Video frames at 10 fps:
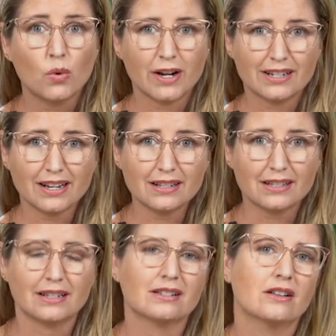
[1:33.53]
When it does
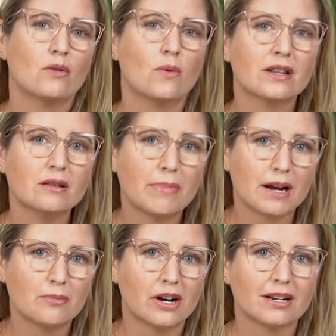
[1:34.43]
this, one of the
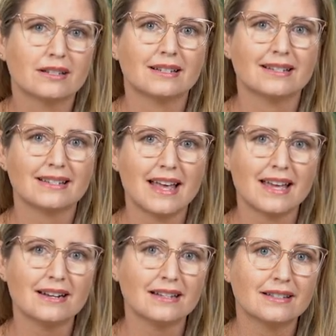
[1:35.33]
byproducts is
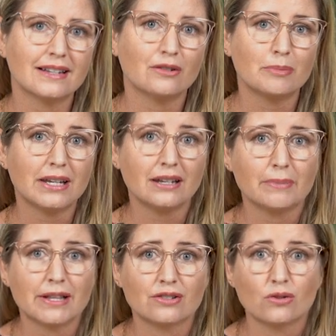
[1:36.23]
N acetyl P
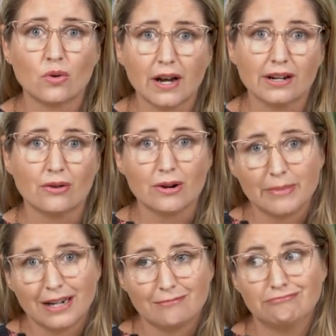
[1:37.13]

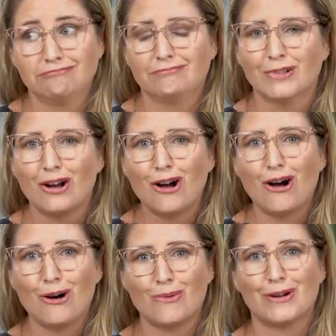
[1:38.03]
benzoquinonamine.
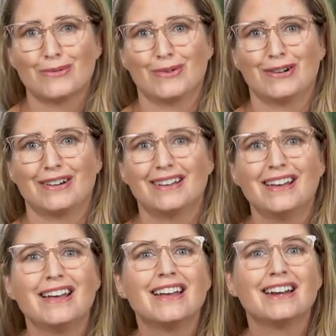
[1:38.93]
All one word.
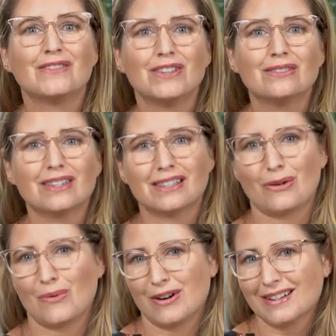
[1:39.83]
And if you think
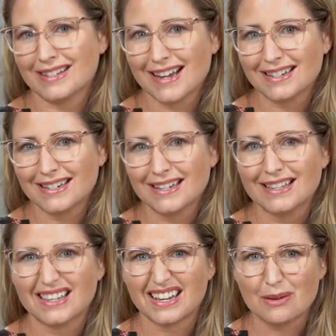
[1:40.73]
that word is nasty,
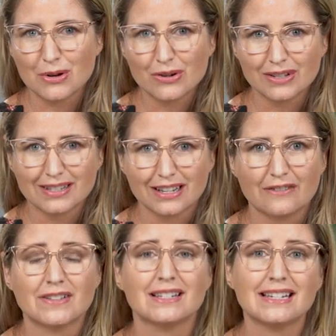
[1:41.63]
the chemical
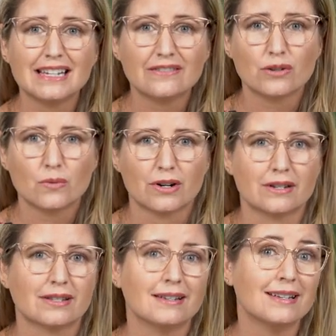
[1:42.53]
itself is even
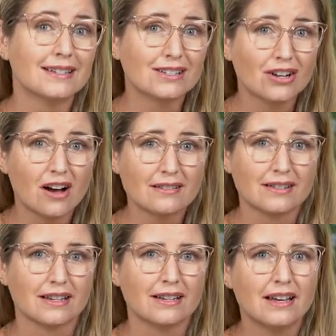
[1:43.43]
worse. It's toxic.